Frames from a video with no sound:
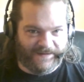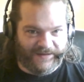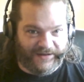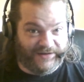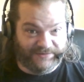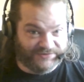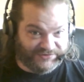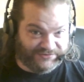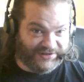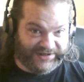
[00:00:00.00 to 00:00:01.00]
And that
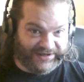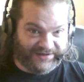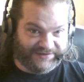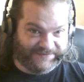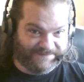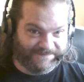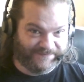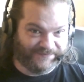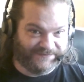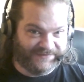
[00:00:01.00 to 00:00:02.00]
was all it had.
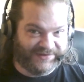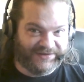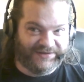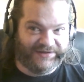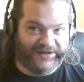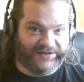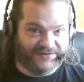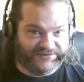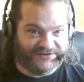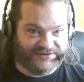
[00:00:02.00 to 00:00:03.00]
In
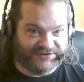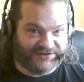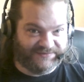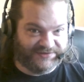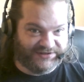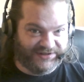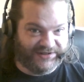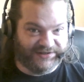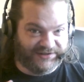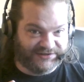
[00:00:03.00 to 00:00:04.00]

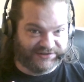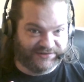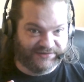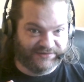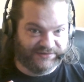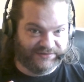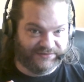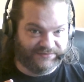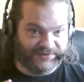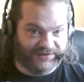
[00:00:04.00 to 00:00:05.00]
1978,
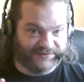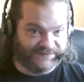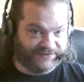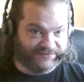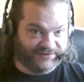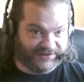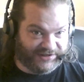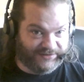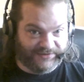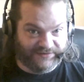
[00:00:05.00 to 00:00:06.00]
when the film
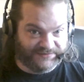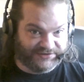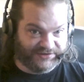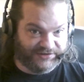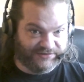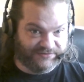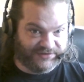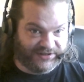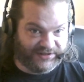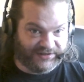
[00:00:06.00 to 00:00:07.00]
came over to the
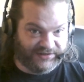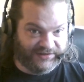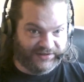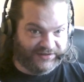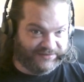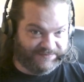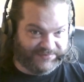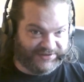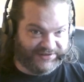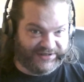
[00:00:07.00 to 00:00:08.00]
UK,
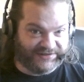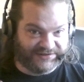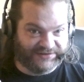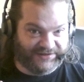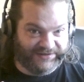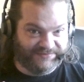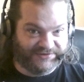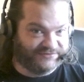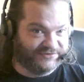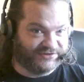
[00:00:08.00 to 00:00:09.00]
by that time
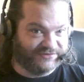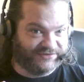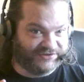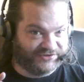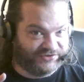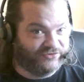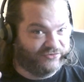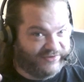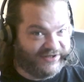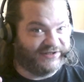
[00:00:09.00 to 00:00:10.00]
George Lucas had
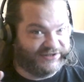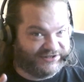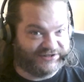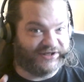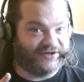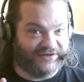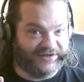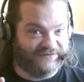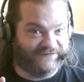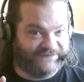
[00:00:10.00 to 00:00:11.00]
already
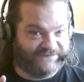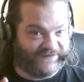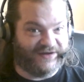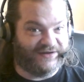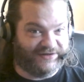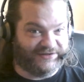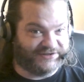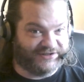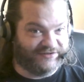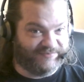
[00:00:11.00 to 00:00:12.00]
started
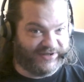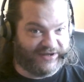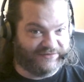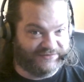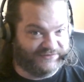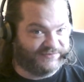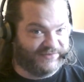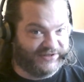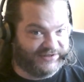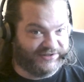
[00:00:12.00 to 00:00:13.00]
fart-arsing about with
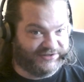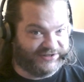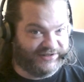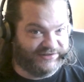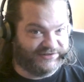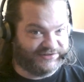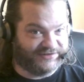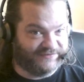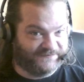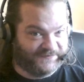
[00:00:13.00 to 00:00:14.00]
making
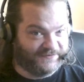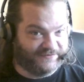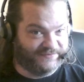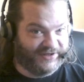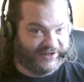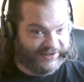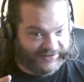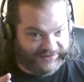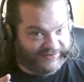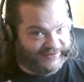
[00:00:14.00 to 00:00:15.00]
changes to the film.
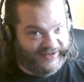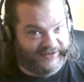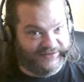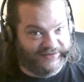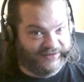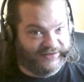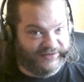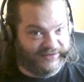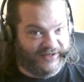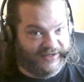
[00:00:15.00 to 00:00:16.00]
Then
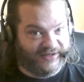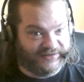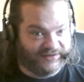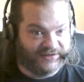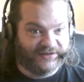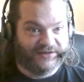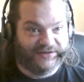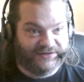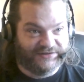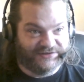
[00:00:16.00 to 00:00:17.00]
it had
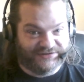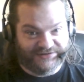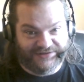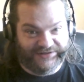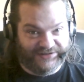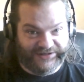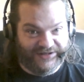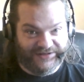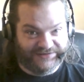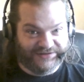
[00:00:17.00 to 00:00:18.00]

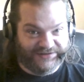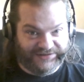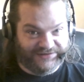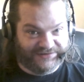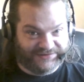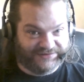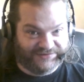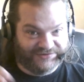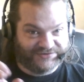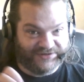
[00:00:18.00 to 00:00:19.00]
the
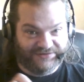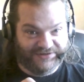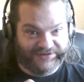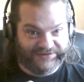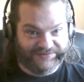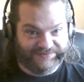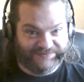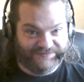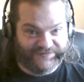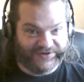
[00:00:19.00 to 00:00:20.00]
scrolling
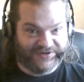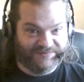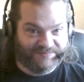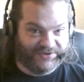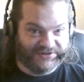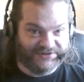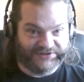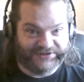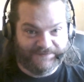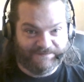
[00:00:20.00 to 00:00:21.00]
fucking
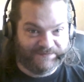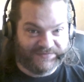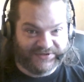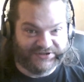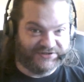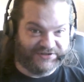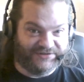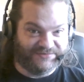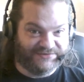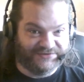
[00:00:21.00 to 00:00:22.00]
bollocks,
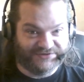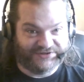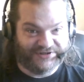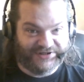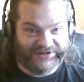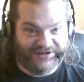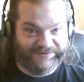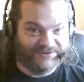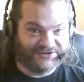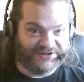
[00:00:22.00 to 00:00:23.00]
Star Wars
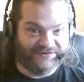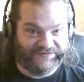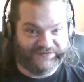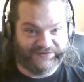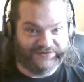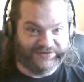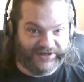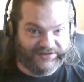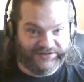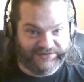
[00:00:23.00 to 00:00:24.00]
Episode
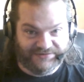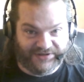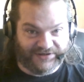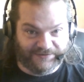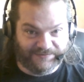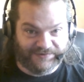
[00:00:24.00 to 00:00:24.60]
4 A New Hope.